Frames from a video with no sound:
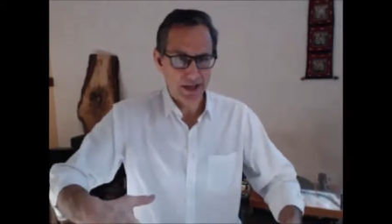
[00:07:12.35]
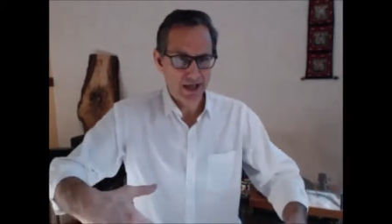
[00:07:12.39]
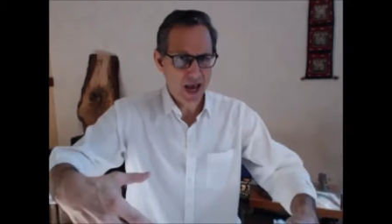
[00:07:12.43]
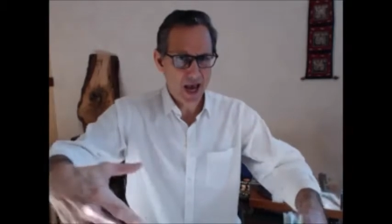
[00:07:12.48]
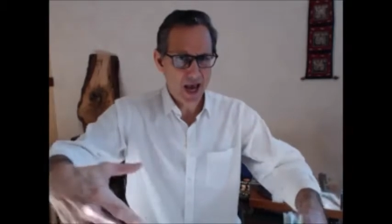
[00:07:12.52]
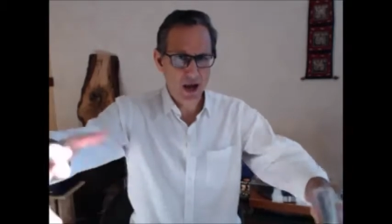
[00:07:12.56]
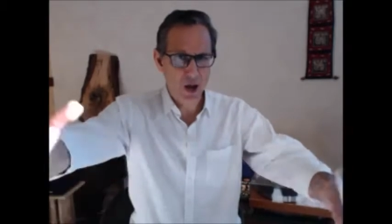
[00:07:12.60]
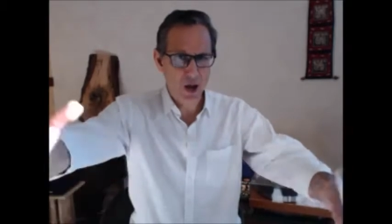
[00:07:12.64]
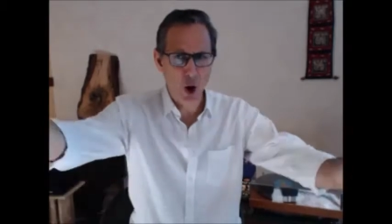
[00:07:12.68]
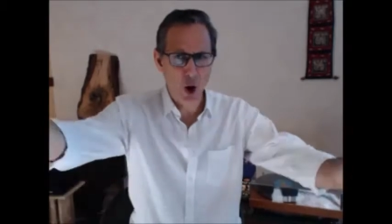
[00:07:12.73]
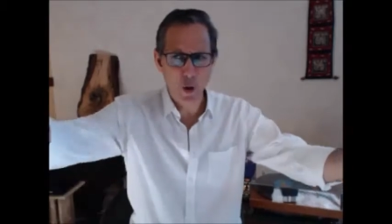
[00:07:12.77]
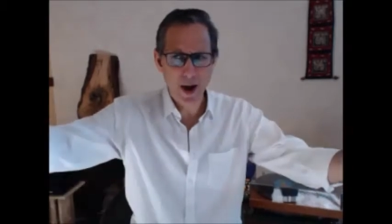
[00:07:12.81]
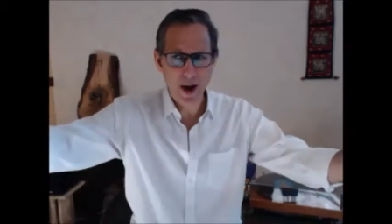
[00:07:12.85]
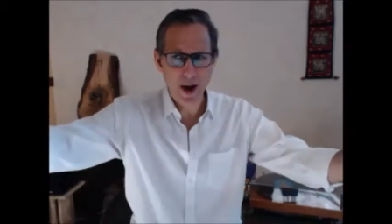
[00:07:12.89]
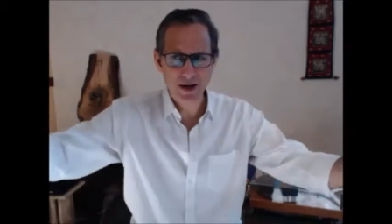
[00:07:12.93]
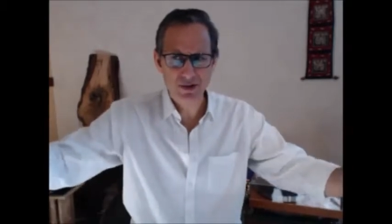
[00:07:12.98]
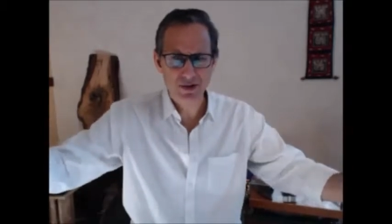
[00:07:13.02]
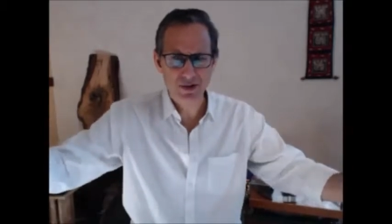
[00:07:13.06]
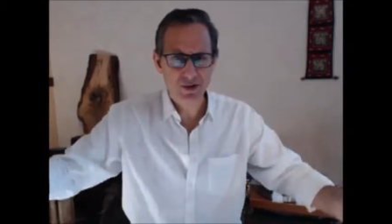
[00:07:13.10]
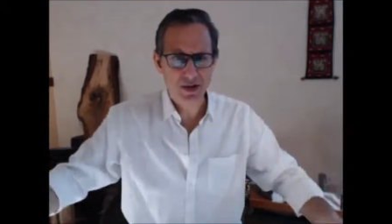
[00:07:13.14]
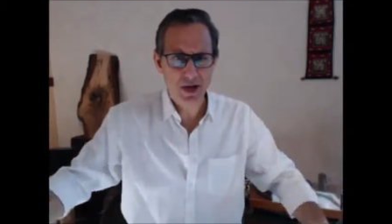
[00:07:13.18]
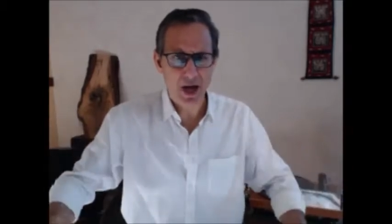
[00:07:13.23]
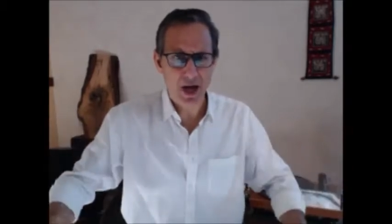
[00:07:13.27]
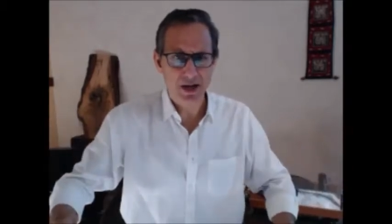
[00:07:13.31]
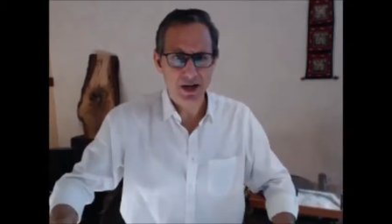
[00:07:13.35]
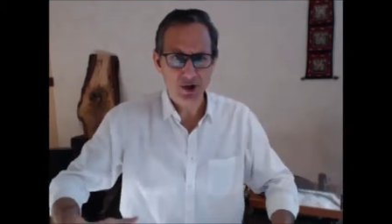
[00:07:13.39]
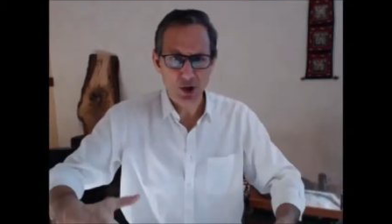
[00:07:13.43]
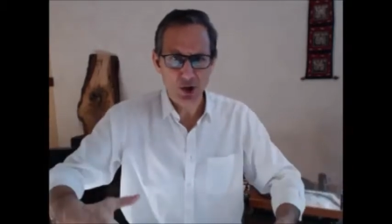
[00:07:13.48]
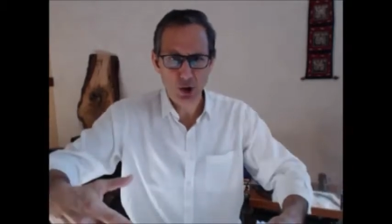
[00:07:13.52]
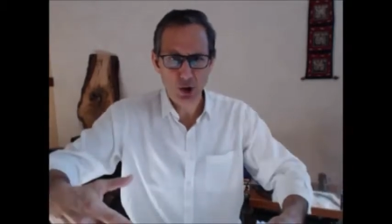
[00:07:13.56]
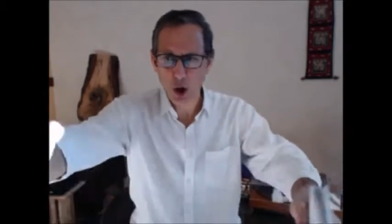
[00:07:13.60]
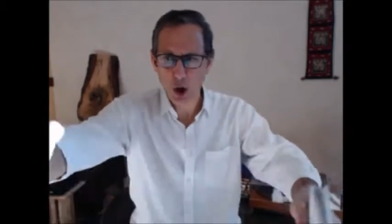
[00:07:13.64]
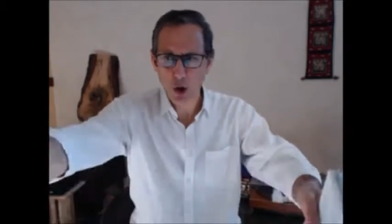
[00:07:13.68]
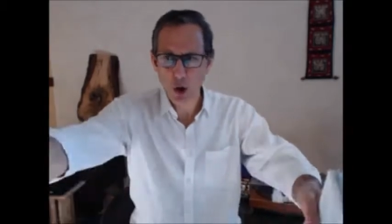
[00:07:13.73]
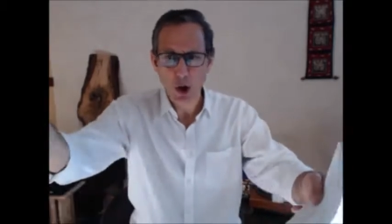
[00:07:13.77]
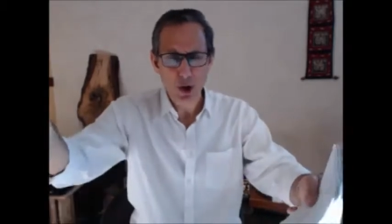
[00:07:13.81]
yeah, go exercise.
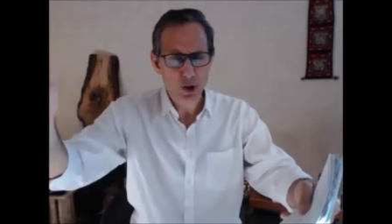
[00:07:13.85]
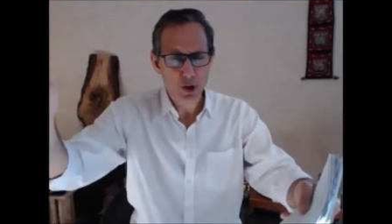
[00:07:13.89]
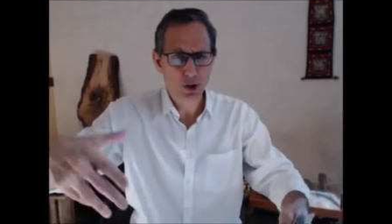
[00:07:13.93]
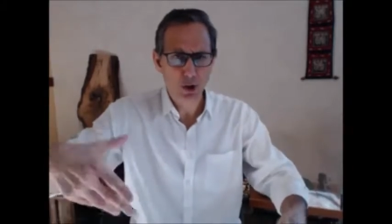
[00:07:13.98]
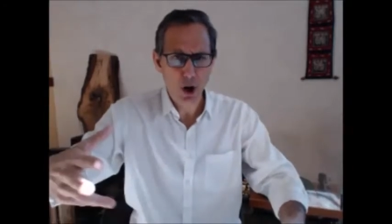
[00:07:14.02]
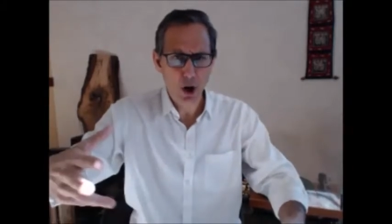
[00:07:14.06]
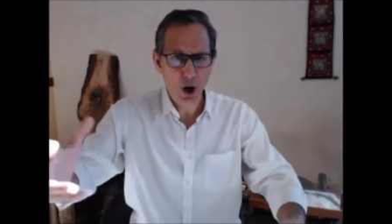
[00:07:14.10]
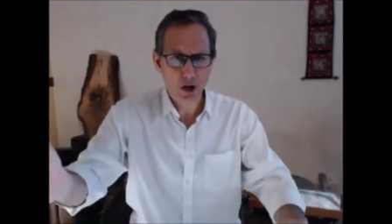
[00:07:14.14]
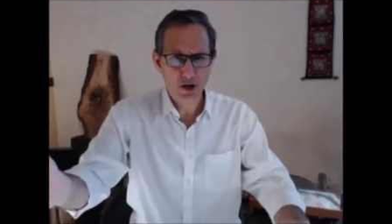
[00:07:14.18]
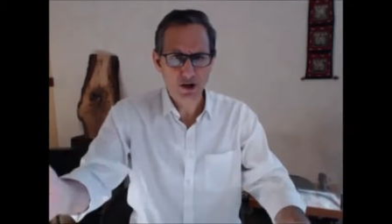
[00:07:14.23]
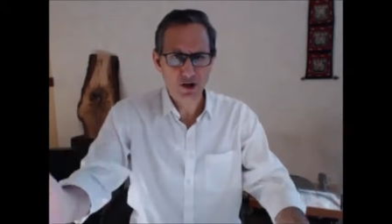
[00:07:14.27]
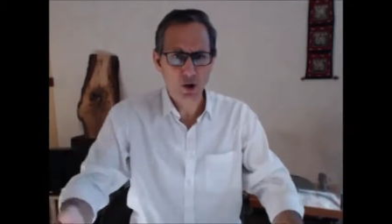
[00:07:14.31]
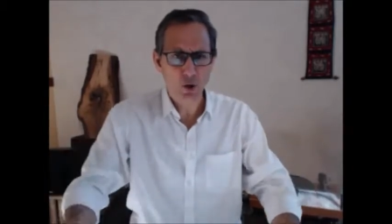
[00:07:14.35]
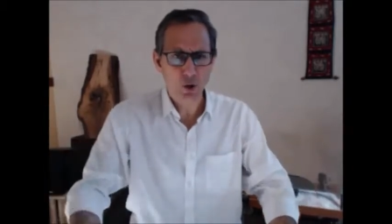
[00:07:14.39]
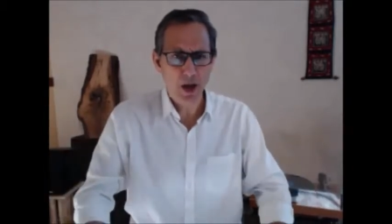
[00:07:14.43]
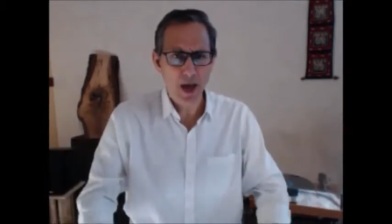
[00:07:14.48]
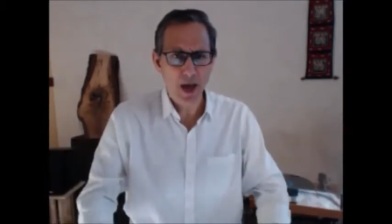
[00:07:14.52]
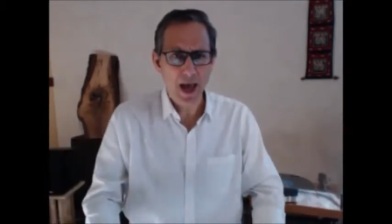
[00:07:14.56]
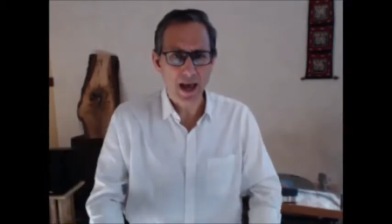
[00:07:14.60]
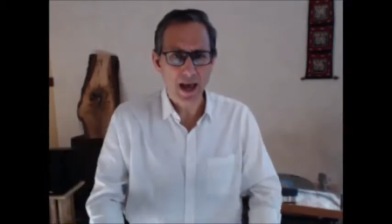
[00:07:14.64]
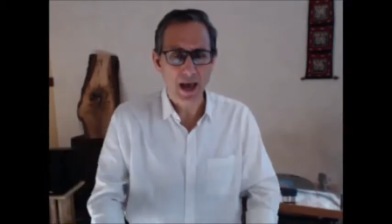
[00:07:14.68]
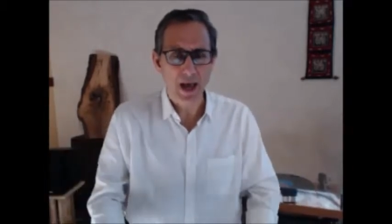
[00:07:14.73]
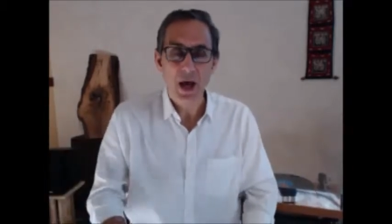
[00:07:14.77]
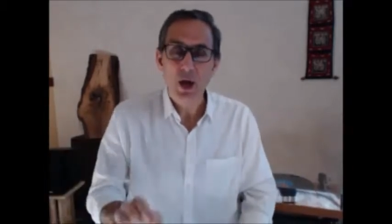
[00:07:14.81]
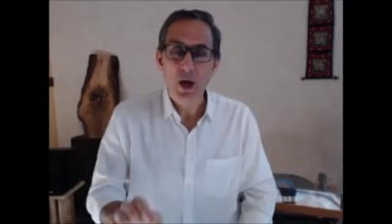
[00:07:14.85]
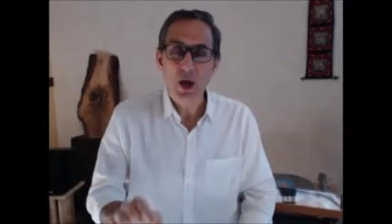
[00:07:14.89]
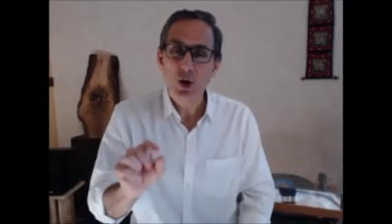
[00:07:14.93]
Go. Your heart's okay.